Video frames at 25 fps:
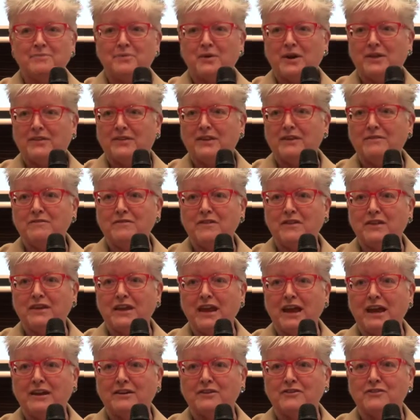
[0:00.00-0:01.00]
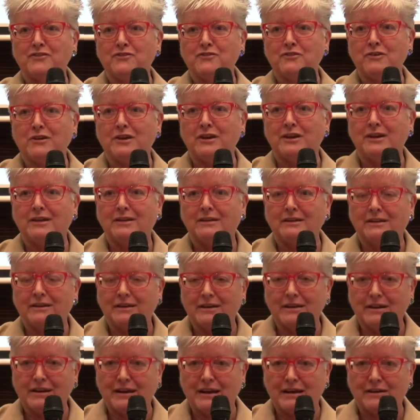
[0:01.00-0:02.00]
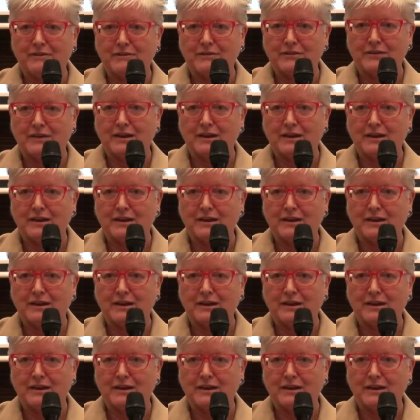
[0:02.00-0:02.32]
breath in for the count of 3, out with